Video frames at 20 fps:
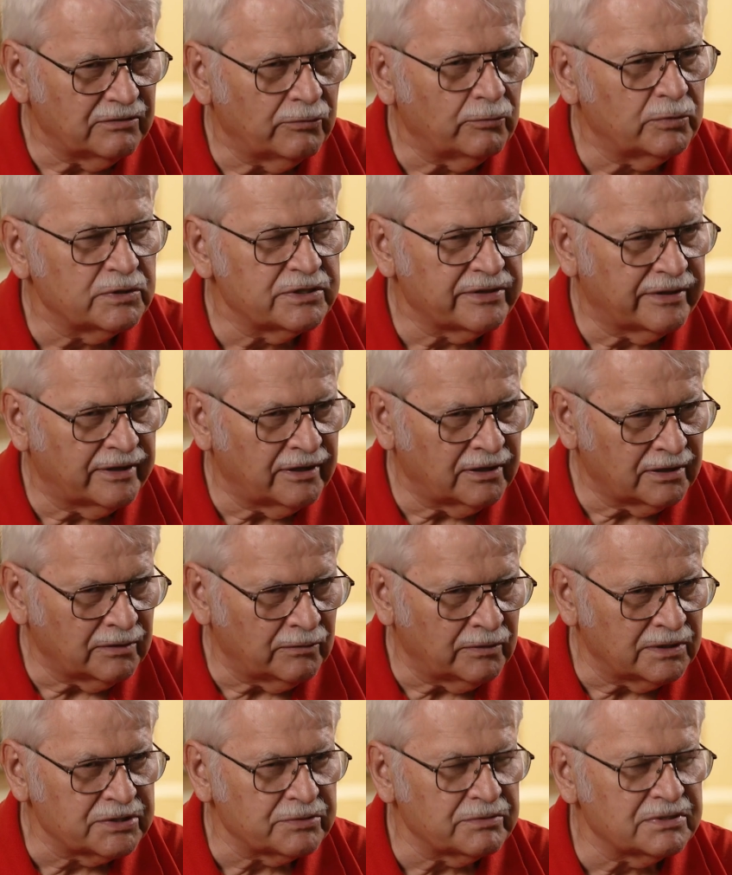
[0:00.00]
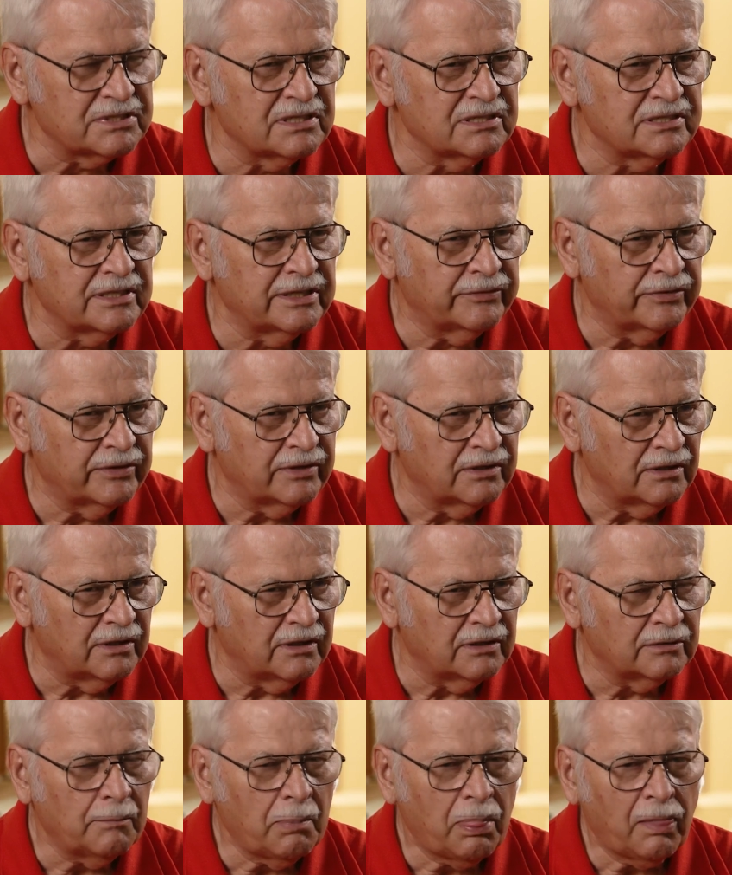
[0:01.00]
which Thunder was, was the sentry
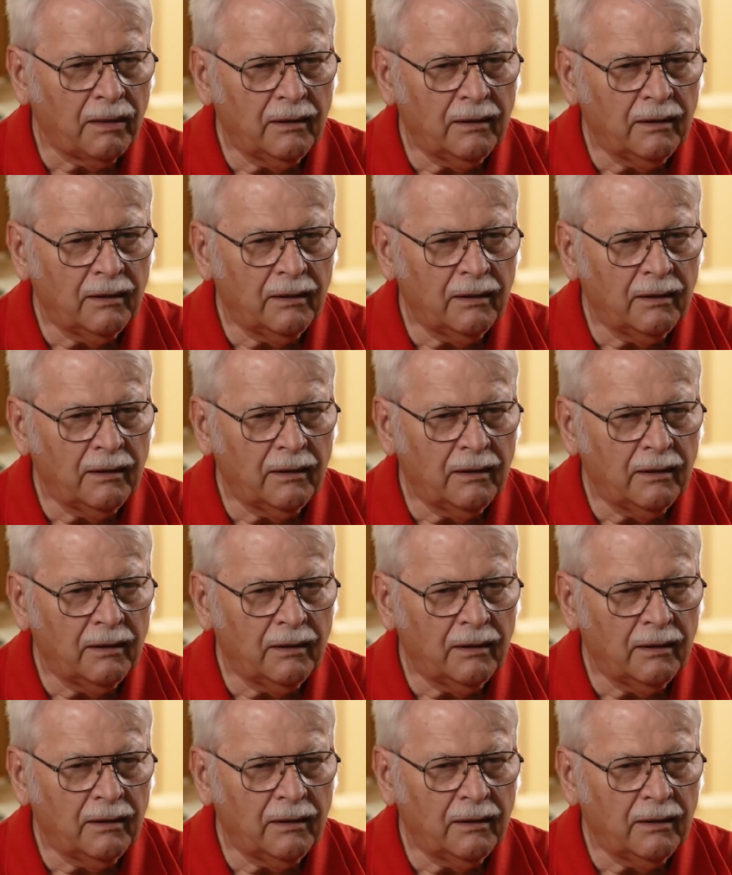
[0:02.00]
dog.